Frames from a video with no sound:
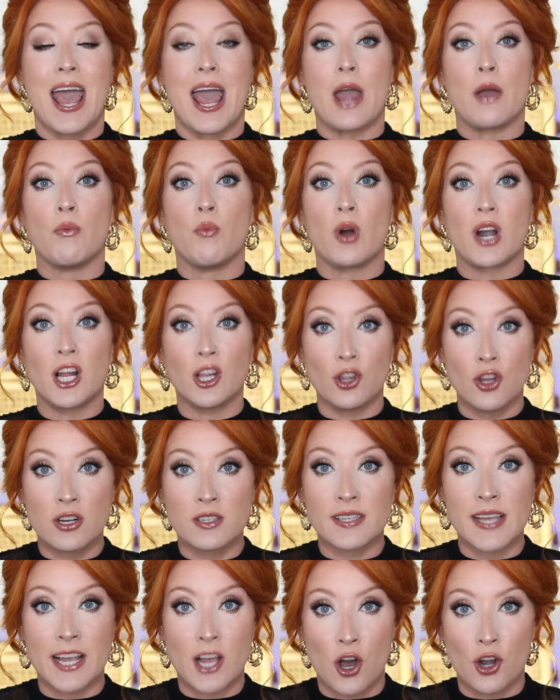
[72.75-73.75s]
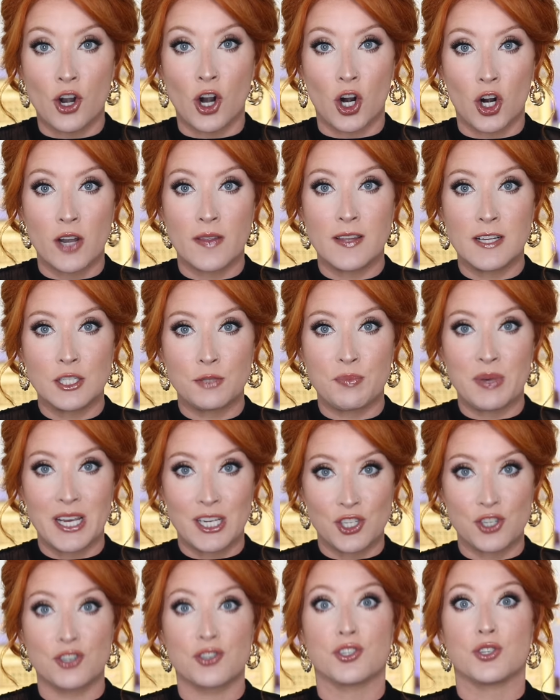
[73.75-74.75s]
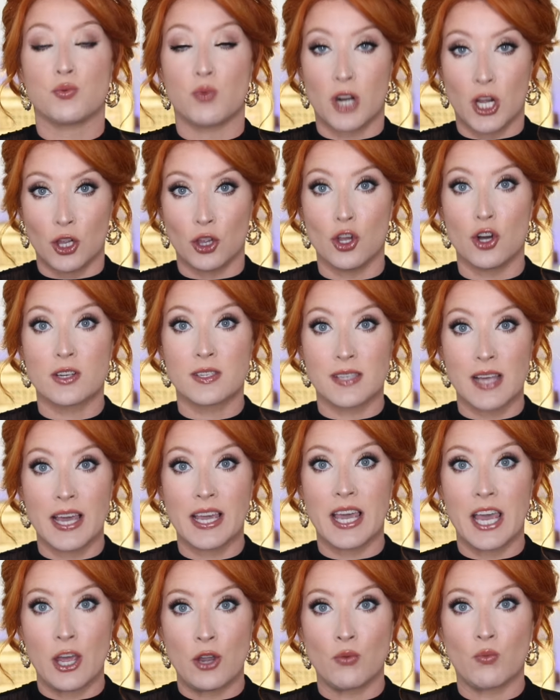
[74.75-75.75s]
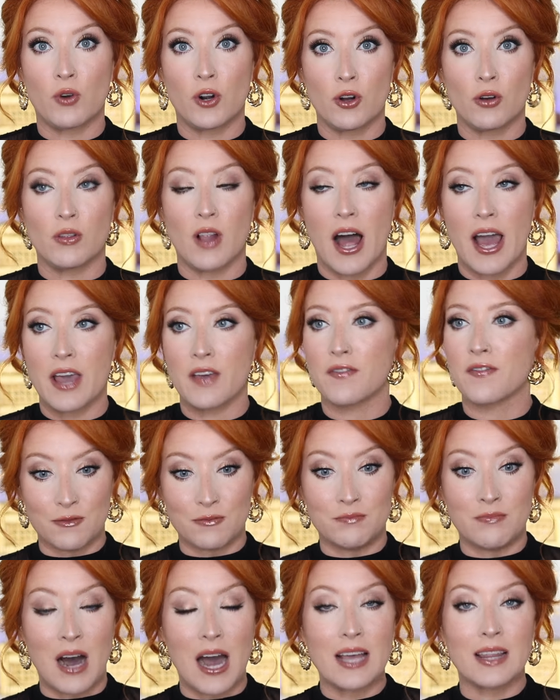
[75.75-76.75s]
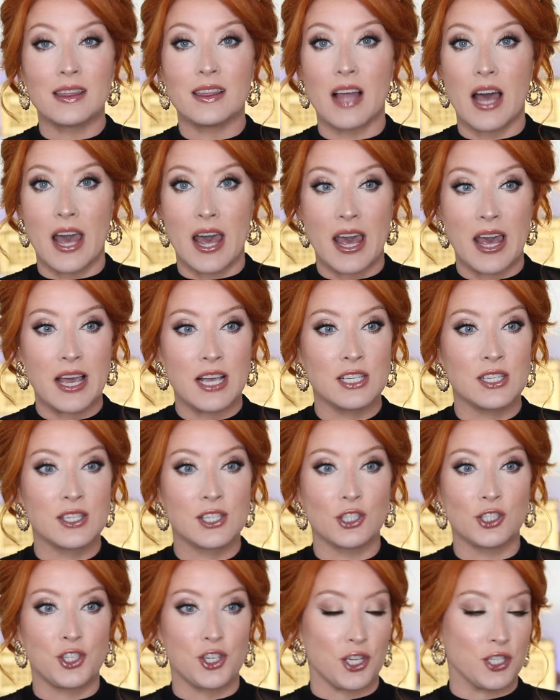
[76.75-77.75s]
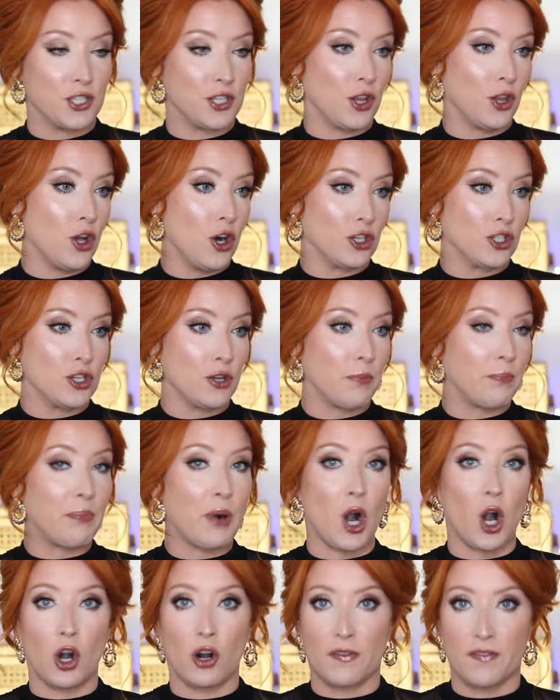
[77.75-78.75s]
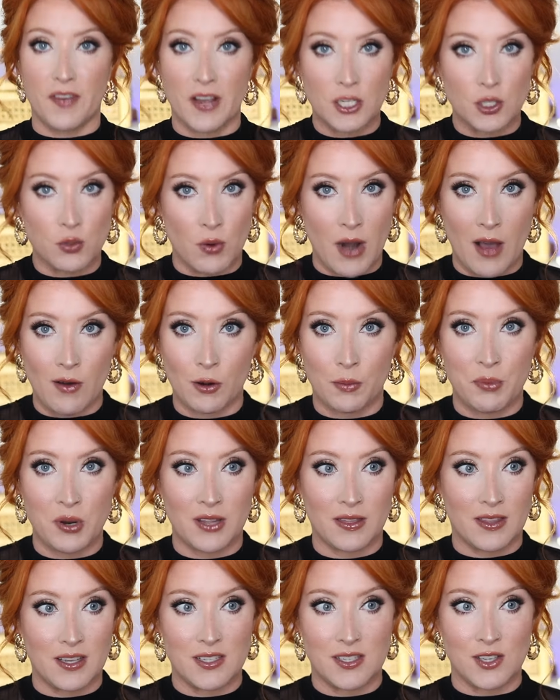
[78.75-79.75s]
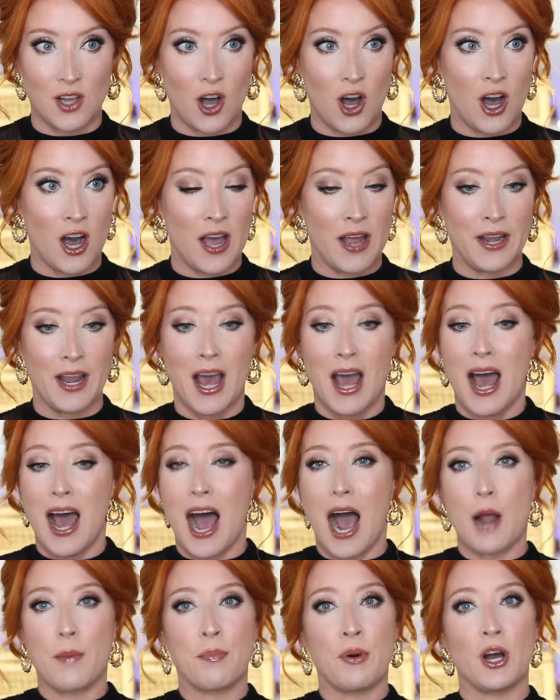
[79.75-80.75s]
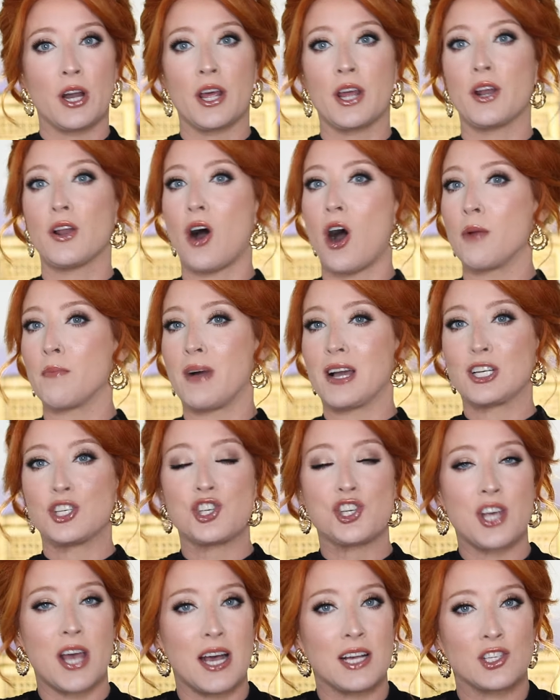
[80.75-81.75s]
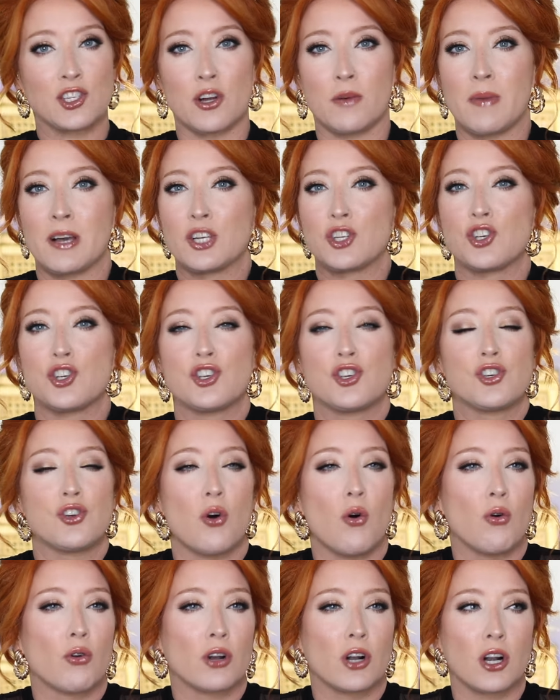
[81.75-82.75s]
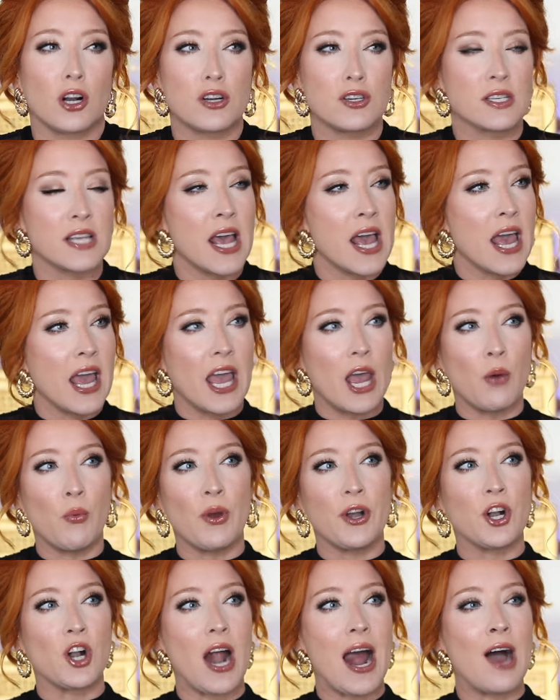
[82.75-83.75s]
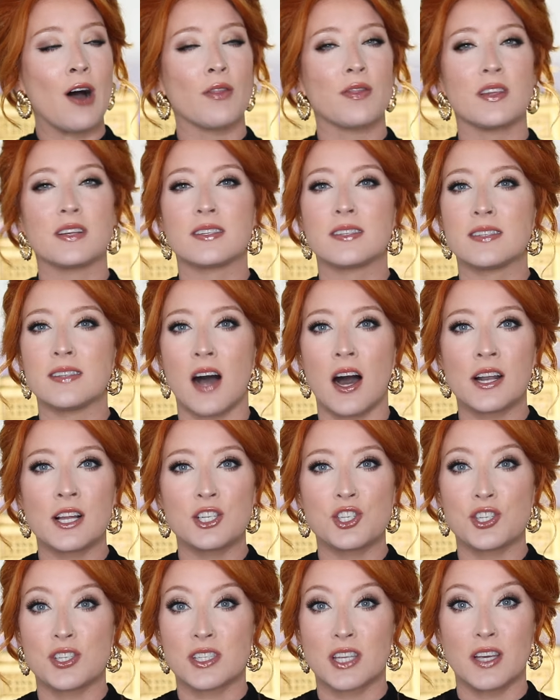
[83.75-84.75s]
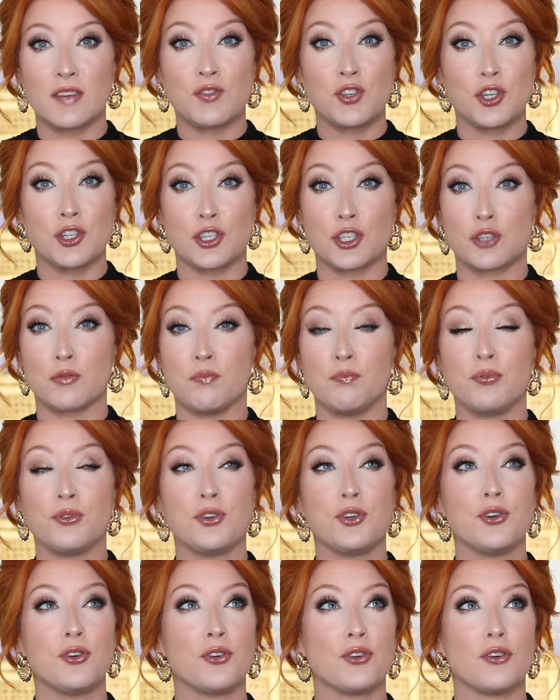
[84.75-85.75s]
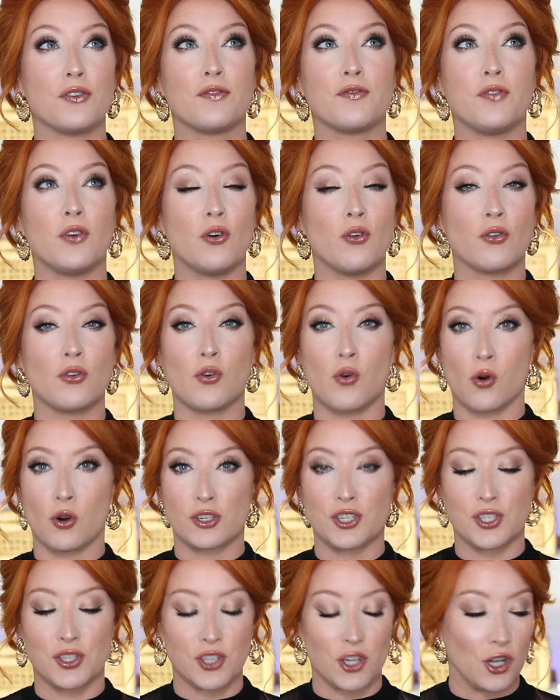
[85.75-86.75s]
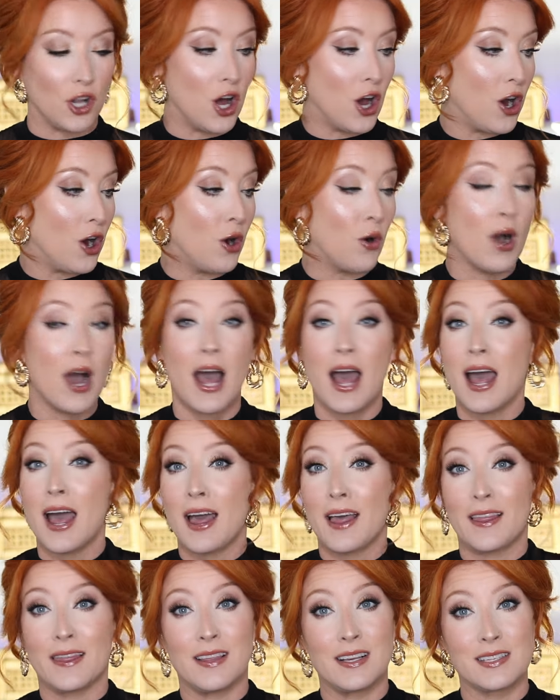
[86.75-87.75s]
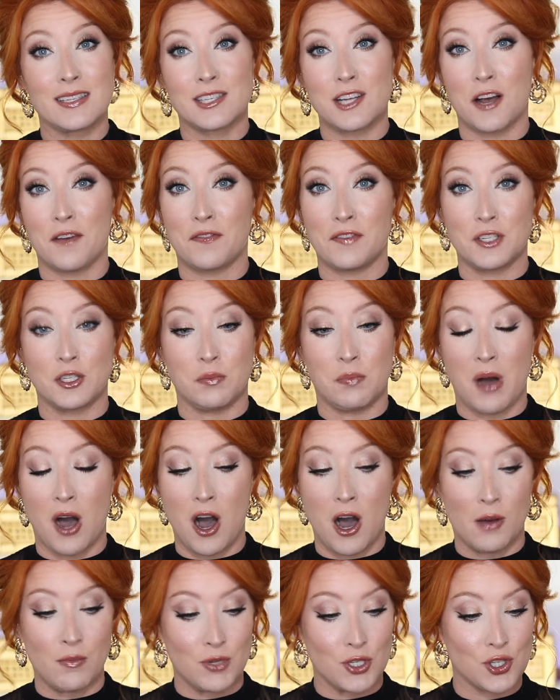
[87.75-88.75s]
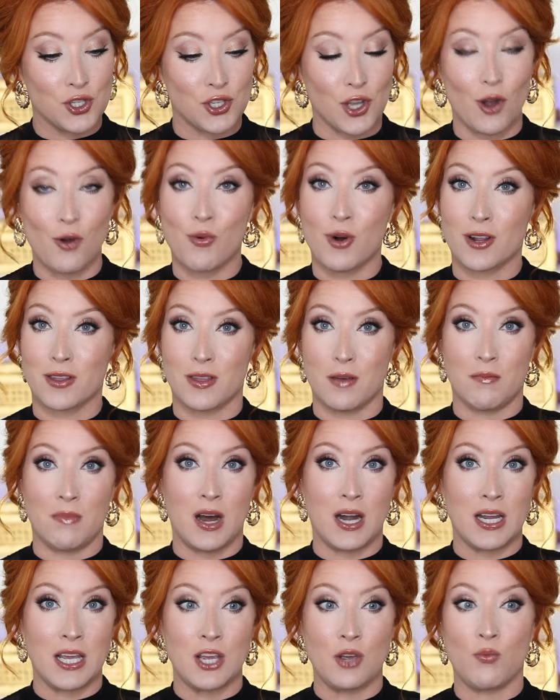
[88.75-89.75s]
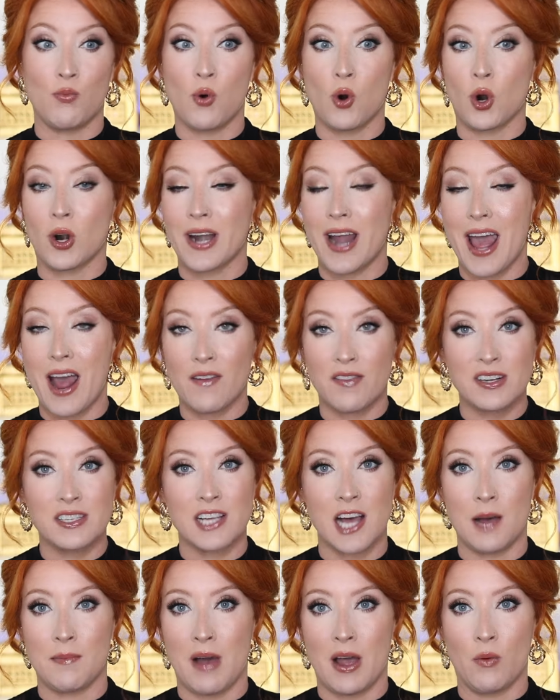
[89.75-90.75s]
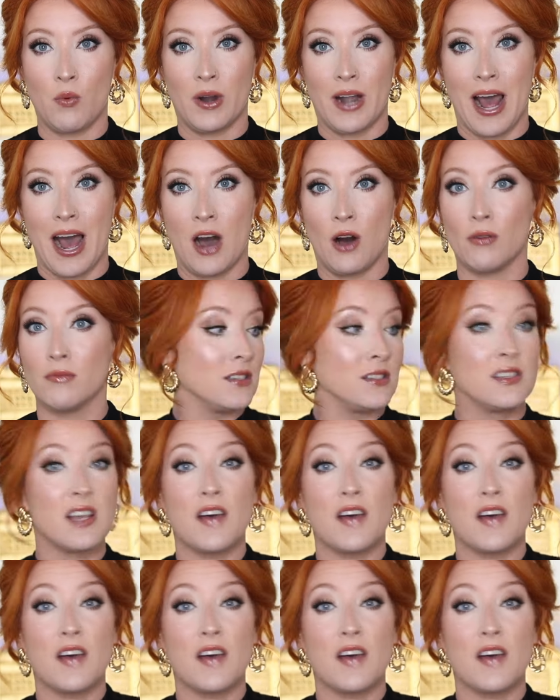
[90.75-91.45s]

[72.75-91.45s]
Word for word: And what it looks like on her in these pictures is what it looks like in real life. My legs just looked perfect when I would put this on. I'd put it on my chest, on my shoulders, and when you're out in the sun, it just gives you this beautiful, gorgeous glow. This stuff is bomb, so worth the money. Wore it every time I went out.